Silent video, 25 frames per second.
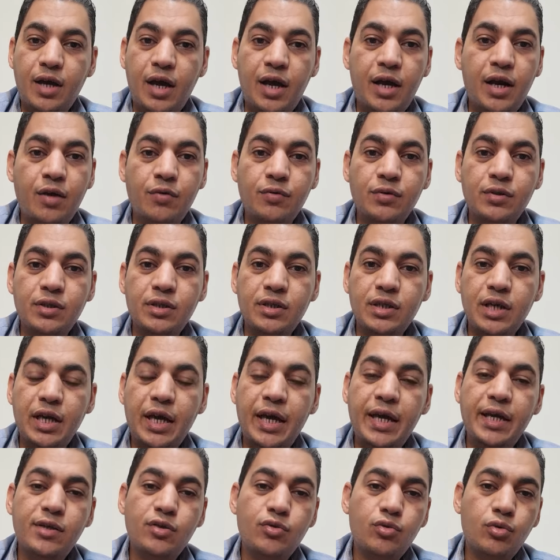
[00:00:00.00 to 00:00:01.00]
around
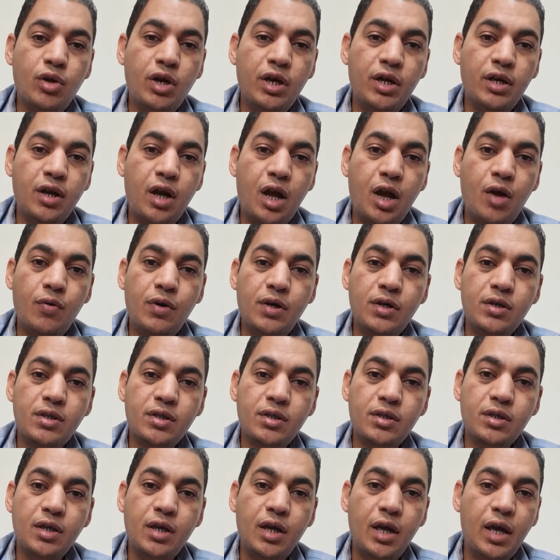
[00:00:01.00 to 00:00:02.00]
8 to 9
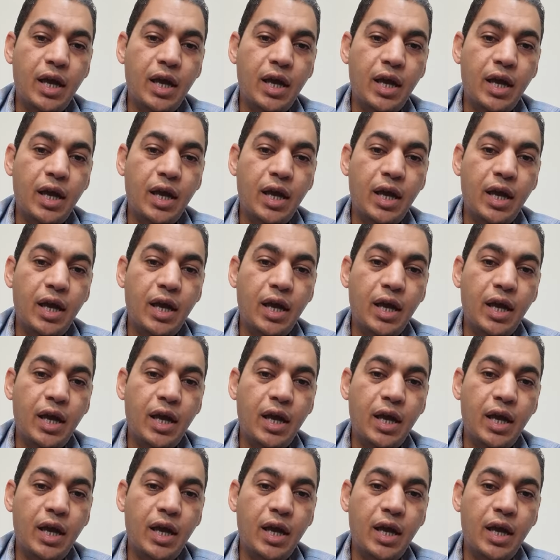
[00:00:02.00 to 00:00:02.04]
hours,